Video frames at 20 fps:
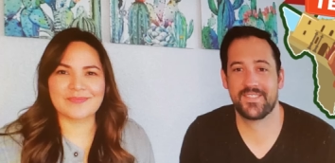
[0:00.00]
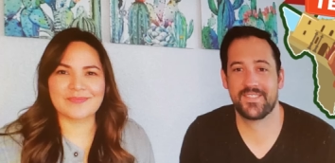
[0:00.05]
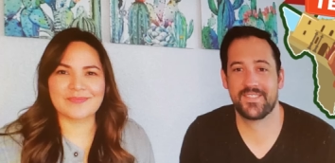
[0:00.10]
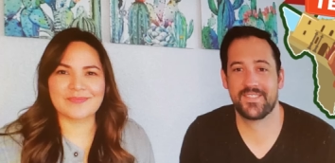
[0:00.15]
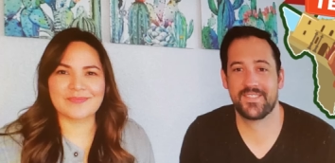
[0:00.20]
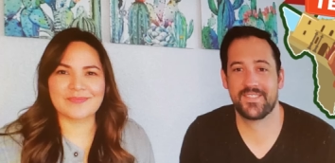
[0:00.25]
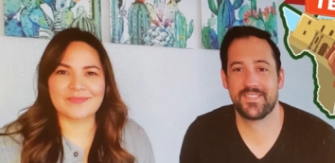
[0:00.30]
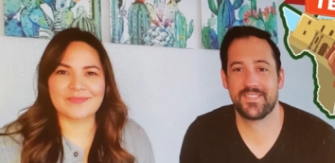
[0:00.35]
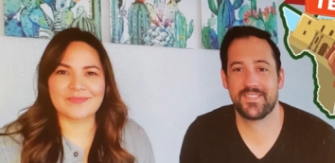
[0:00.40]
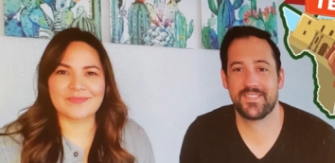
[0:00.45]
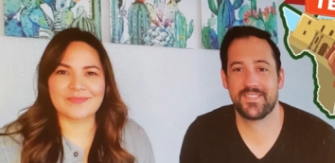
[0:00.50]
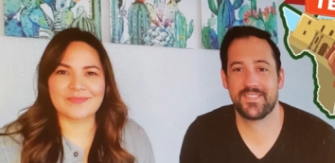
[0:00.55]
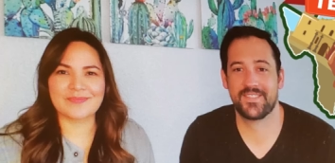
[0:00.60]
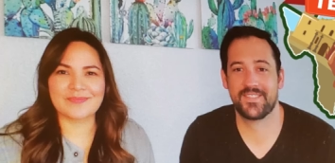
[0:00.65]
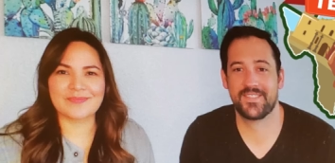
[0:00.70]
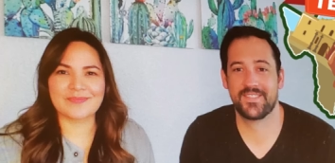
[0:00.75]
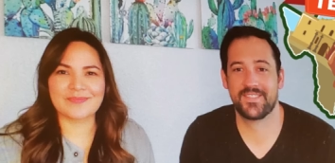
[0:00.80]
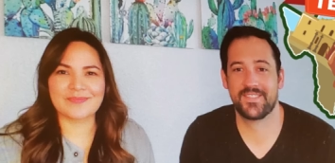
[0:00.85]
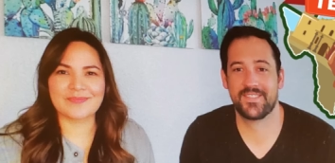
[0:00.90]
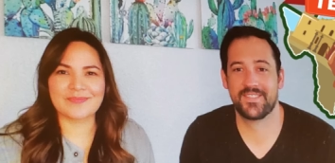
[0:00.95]

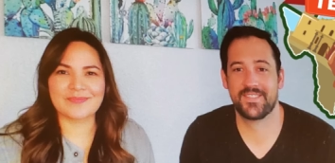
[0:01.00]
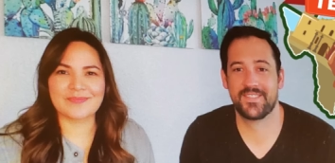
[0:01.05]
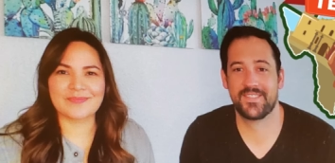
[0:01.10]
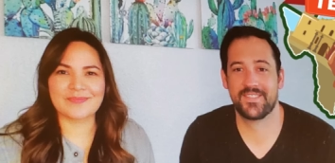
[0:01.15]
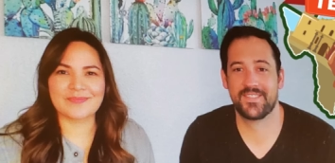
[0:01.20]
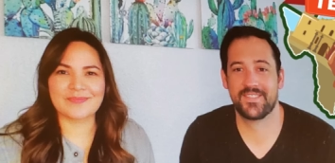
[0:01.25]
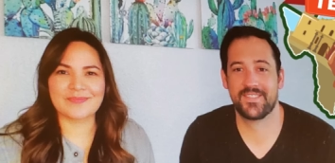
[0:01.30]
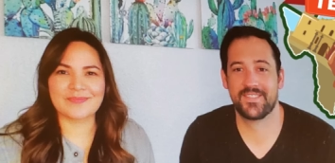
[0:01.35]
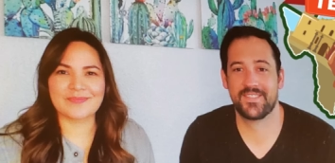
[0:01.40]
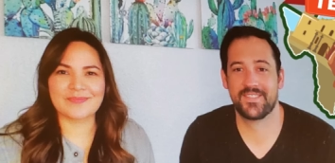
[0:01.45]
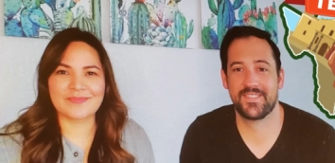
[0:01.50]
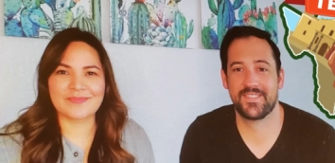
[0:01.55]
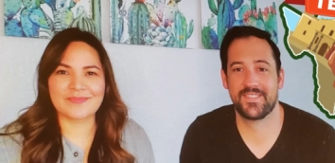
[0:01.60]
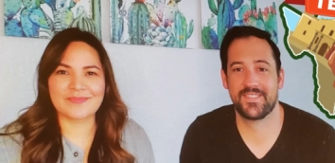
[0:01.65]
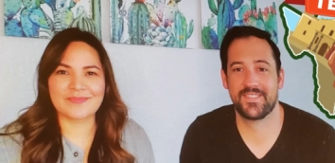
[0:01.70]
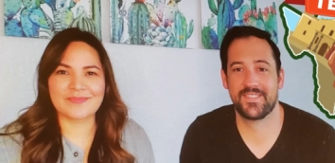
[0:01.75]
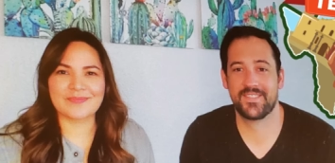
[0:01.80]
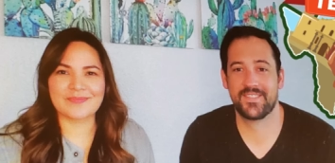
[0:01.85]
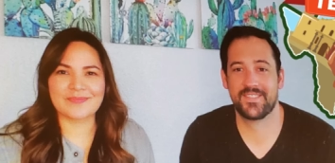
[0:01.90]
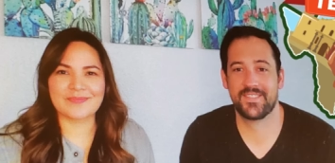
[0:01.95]

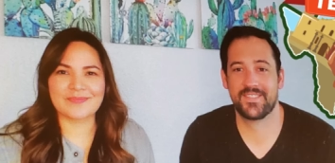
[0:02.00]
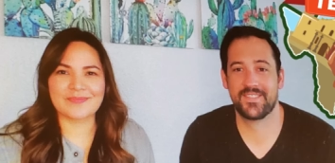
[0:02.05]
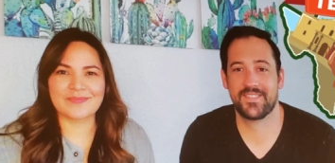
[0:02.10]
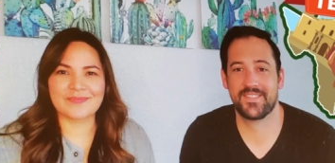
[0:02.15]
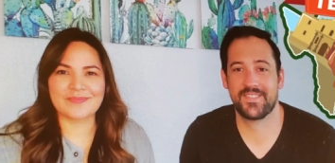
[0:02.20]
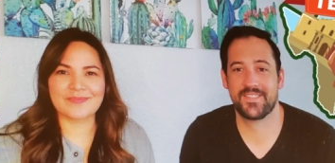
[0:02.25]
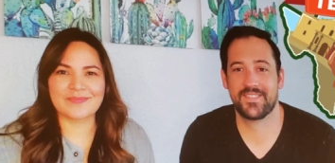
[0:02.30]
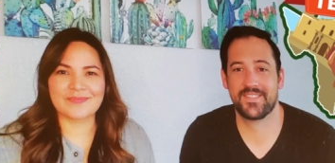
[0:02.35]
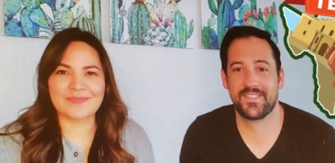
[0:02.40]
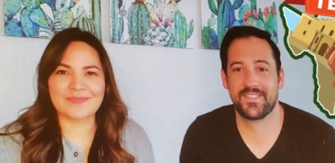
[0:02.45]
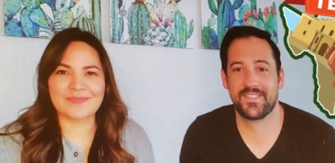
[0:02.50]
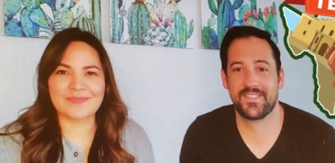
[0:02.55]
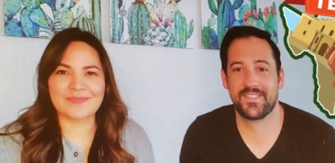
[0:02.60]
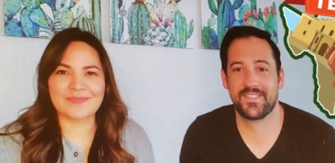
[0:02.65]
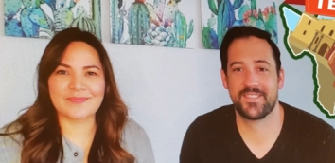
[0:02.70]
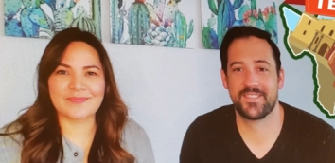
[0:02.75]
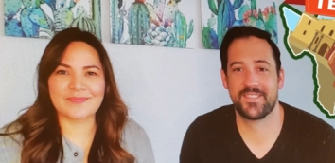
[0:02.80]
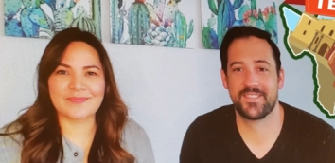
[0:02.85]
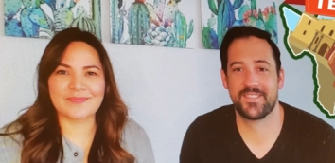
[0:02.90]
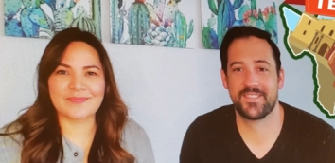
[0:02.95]

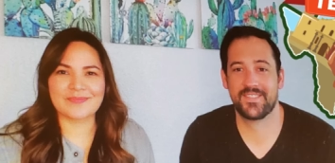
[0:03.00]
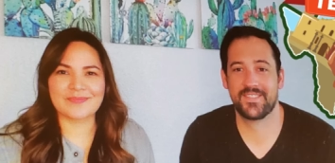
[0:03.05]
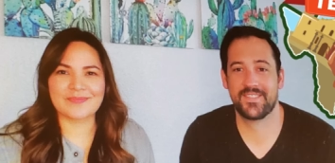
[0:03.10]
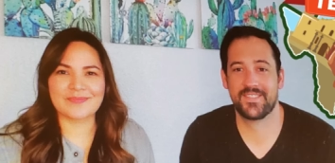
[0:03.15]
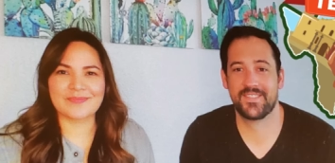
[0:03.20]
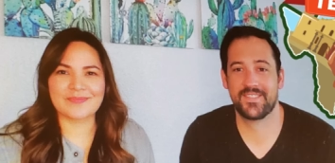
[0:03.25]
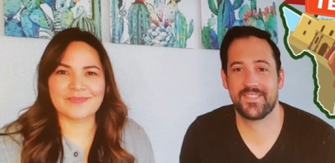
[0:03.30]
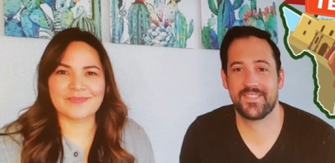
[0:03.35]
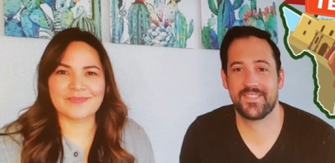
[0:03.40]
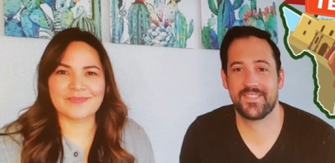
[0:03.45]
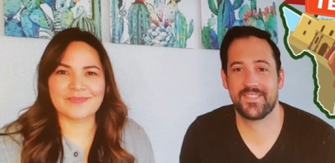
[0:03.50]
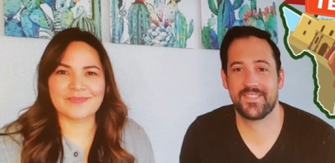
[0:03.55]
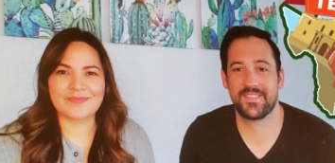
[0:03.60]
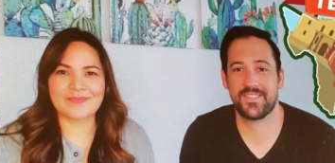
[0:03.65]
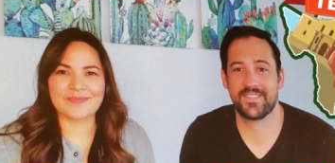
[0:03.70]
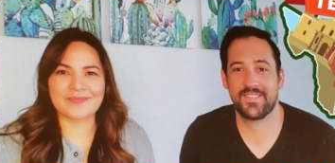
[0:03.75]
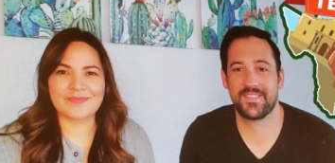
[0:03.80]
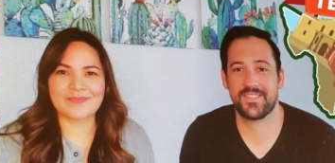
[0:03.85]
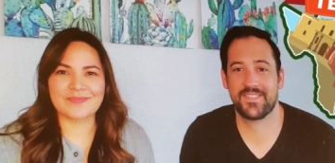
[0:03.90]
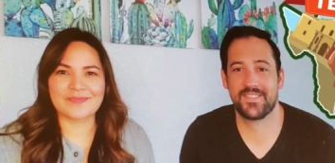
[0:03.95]

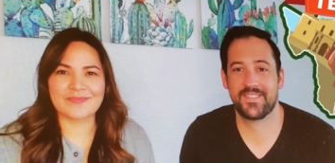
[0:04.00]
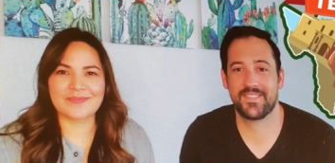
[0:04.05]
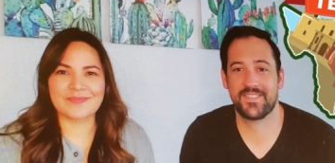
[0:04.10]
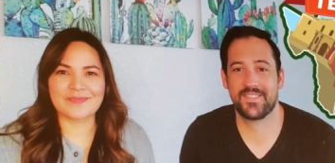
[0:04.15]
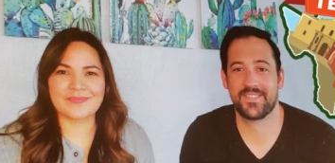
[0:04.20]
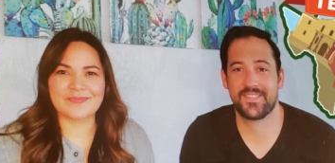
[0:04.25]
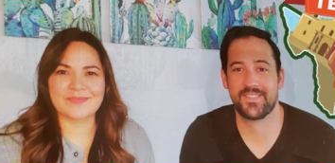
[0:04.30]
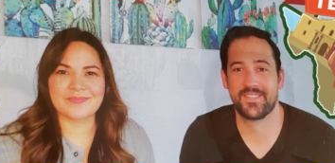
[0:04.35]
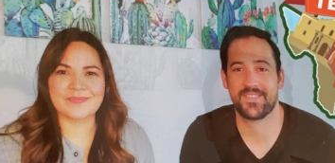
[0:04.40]
(no one is talking)